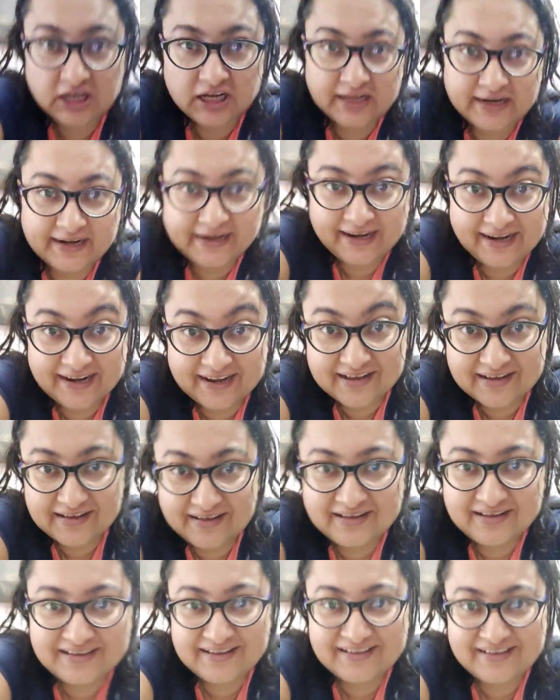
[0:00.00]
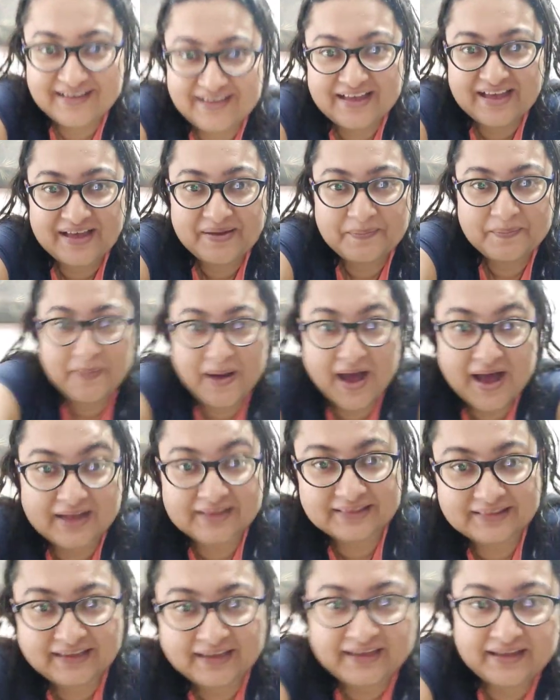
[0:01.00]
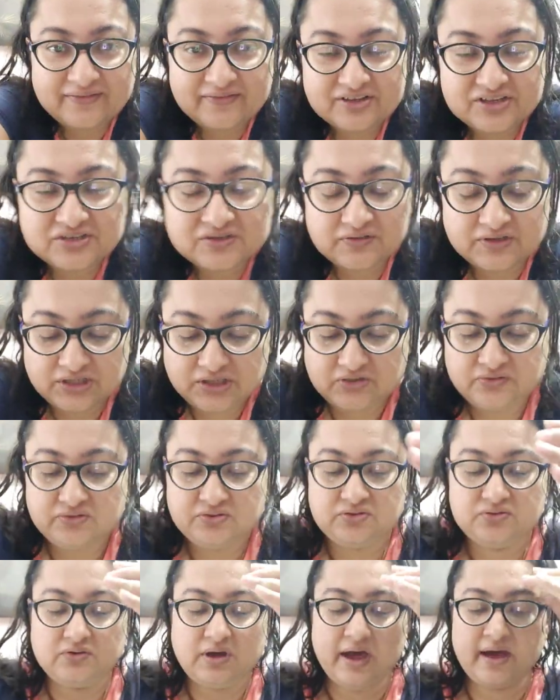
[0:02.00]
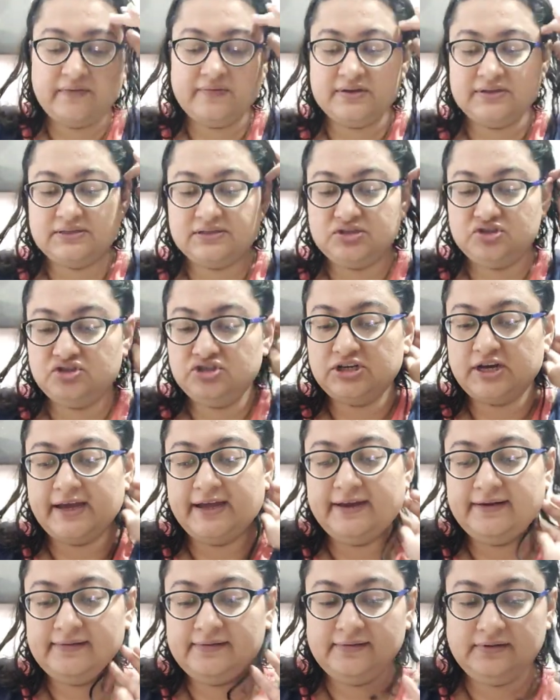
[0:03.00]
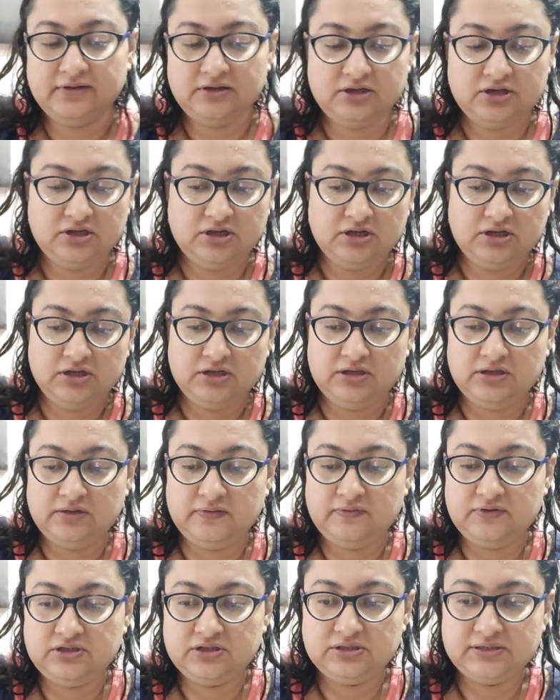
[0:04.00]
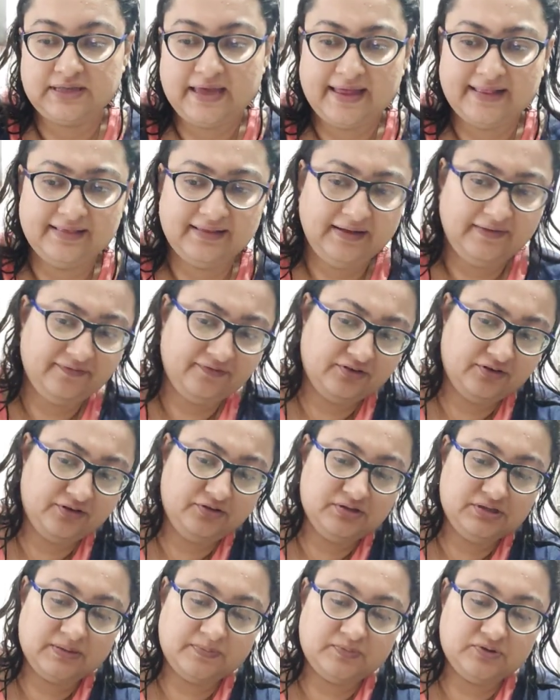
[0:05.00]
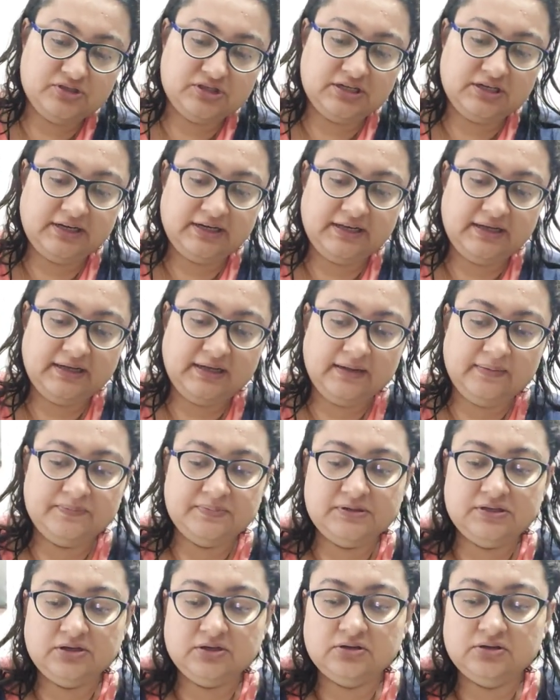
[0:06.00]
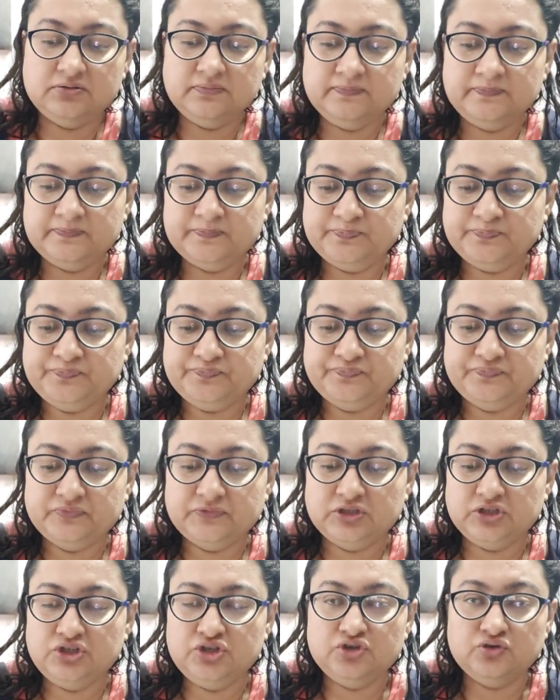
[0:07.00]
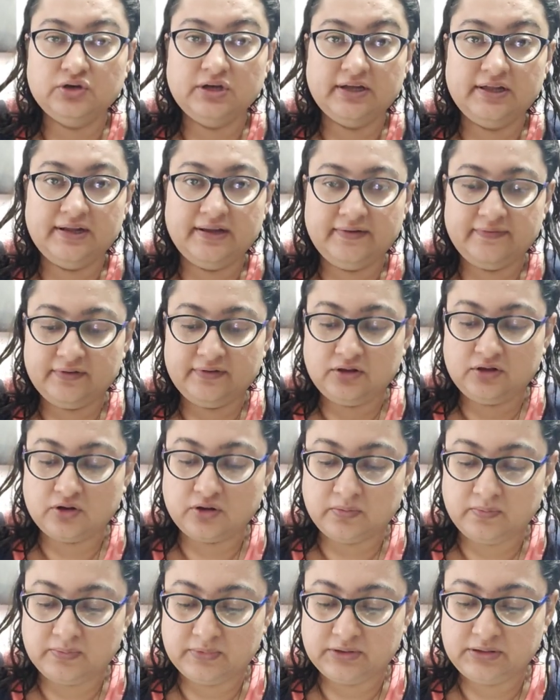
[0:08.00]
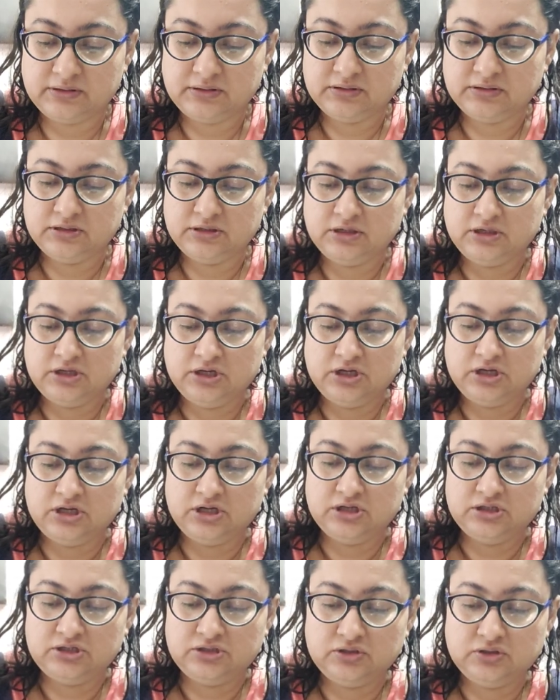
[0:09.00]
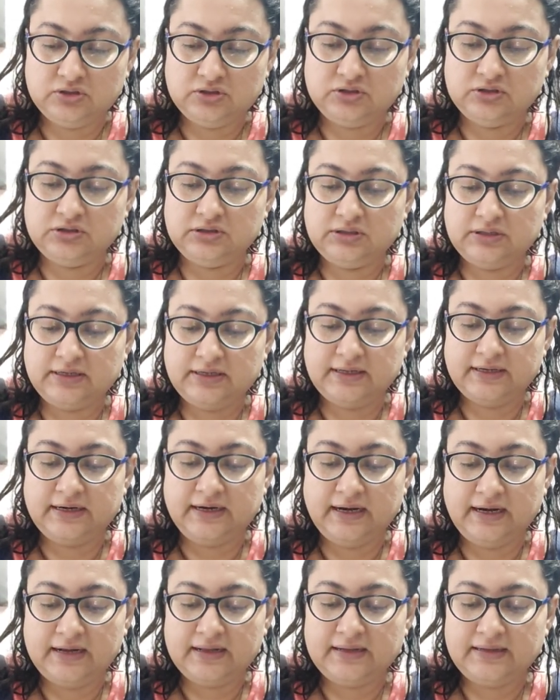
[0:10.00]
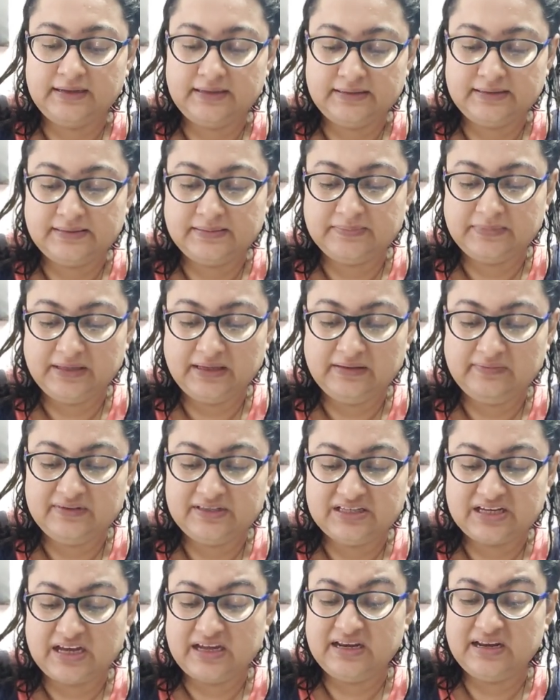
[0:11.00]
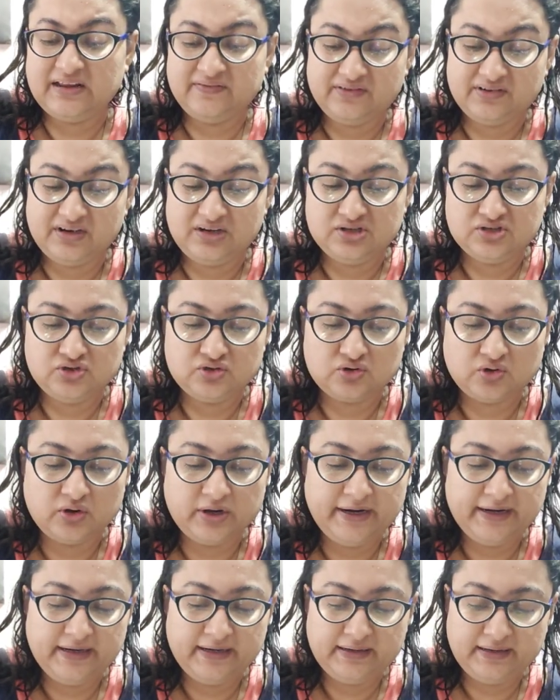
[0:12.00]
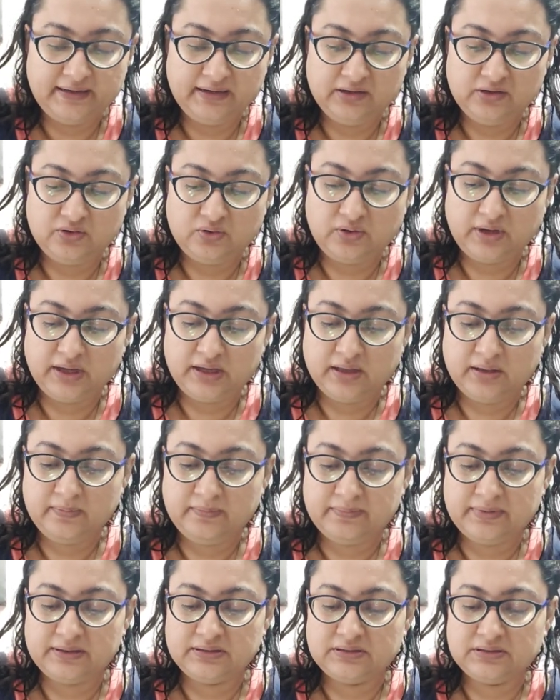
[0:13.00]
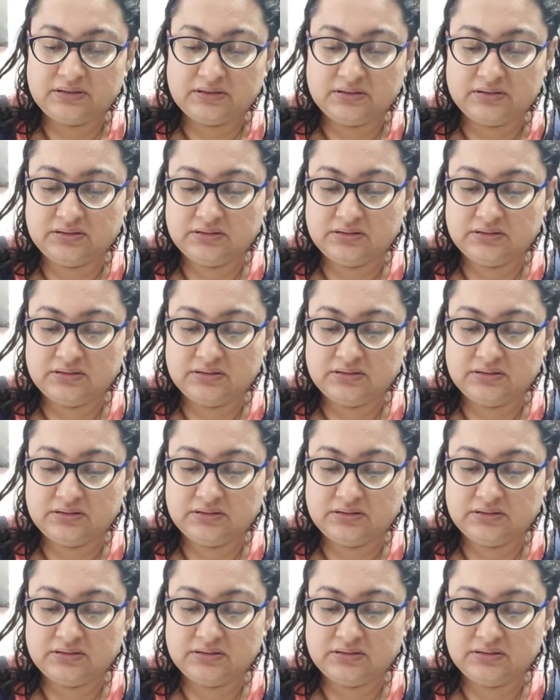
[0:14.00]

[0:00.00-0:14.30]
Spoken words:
karela bhate, which we used to have as child, which is healthy for you, supposedly keeps your sugar level normal. So karela is something which I never enjoyed eating growing up, but